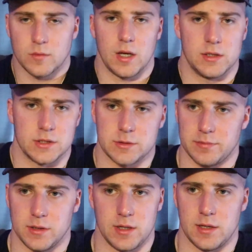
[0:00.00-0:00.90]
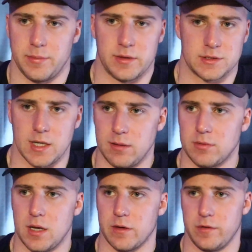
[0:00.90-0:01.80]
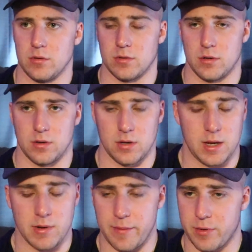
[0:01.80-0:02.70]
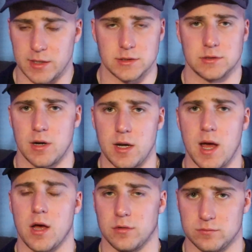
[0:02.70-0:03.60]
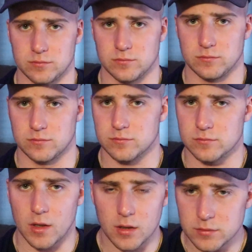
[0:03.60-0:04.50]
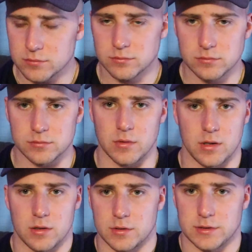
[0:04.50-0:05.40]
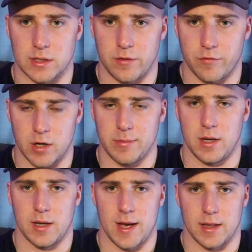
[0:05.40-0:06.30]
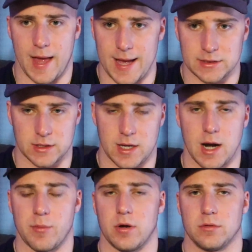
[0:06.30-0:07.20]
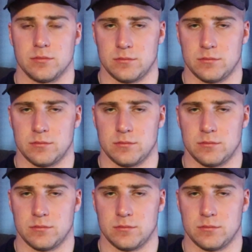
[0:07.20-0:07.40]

It just it, would be the same thing if you were in my presence right now. You're sitting in front of me as the camera.